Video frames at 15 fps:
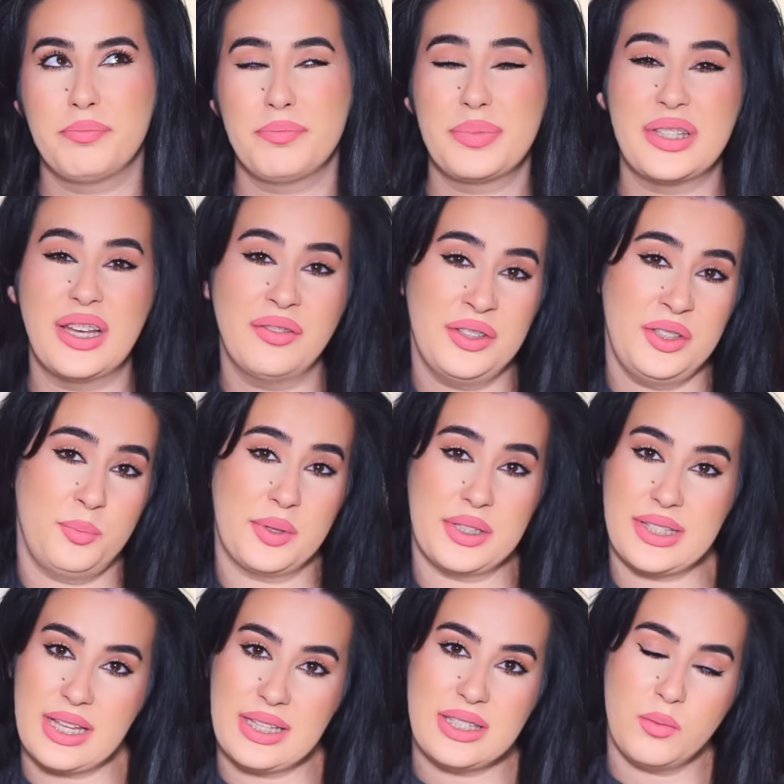
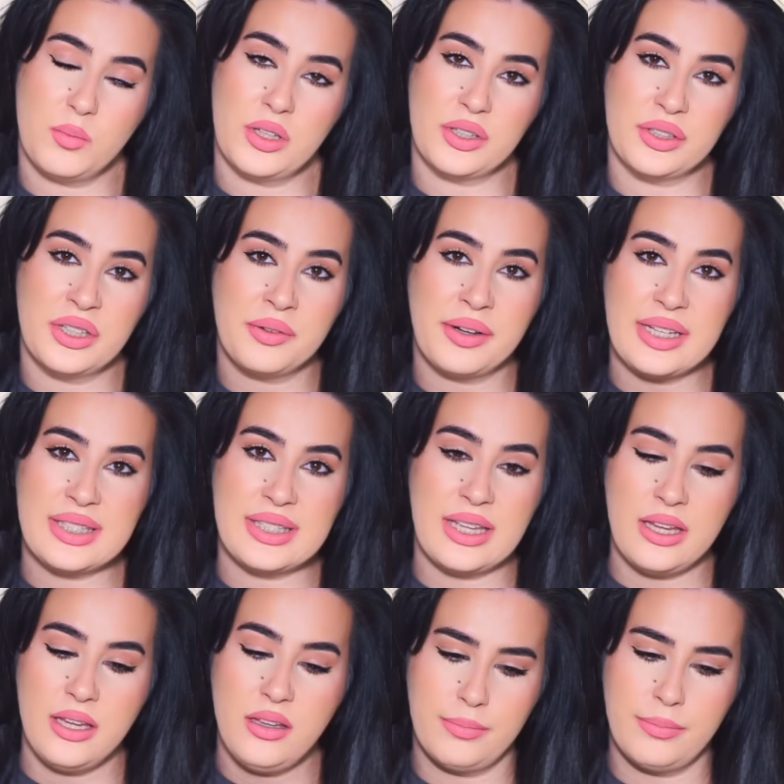70% similar, dare I
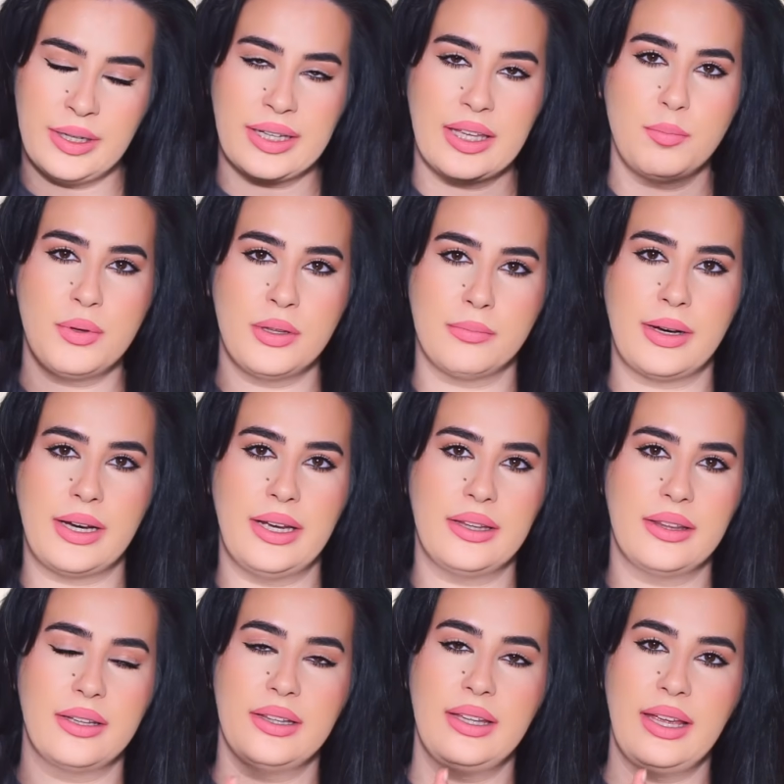say, but keep in
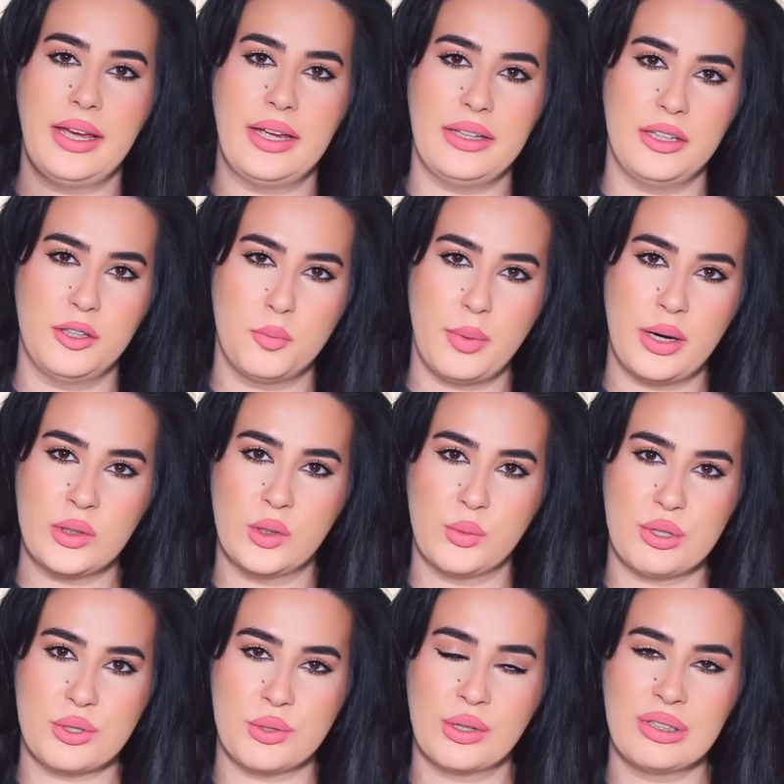mind the added
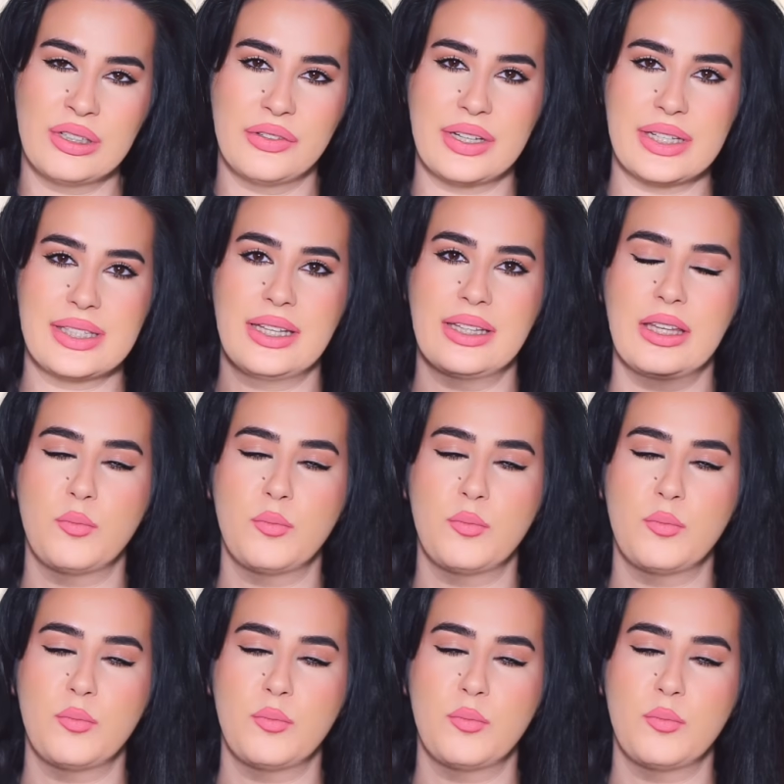powdery sugary facet.